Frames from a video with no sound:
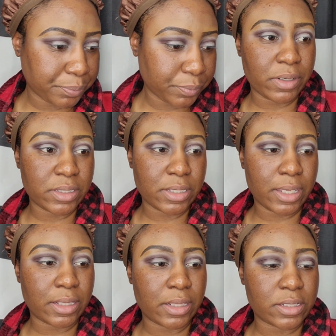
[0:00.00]
I'm gonna
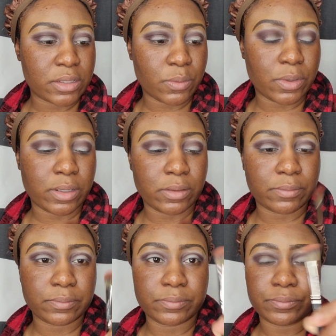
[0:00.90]
take this
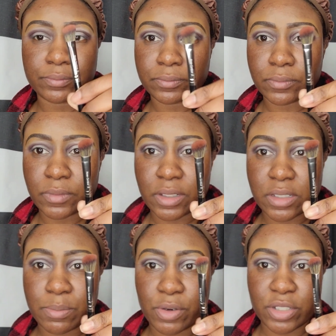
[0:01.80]
one,
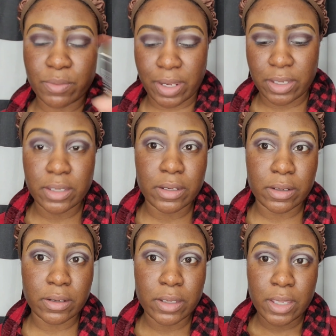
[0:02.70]
this brush right
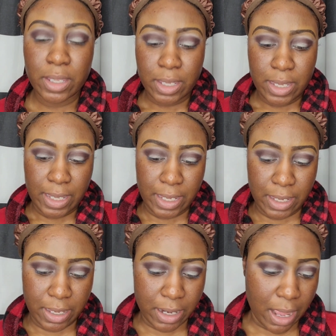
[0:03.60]
here,
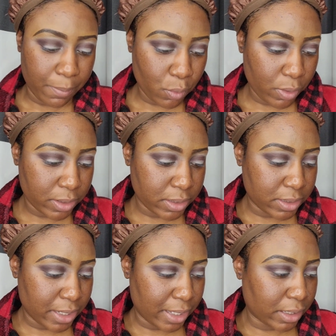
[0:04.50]
and I'm going
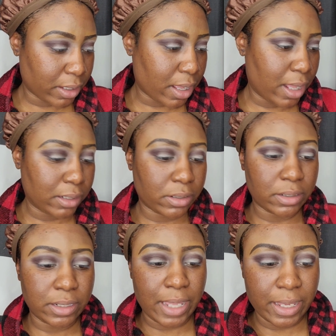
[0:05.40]
to take the
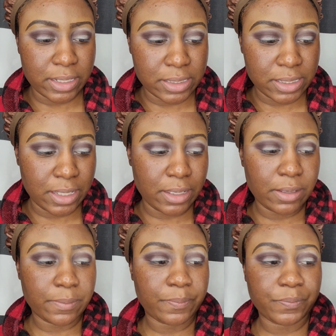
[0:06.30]
color
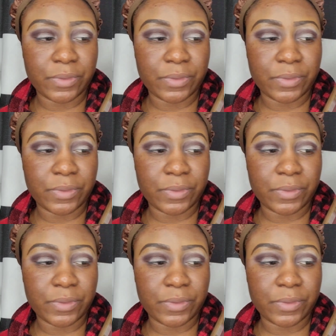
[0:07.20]
Legacy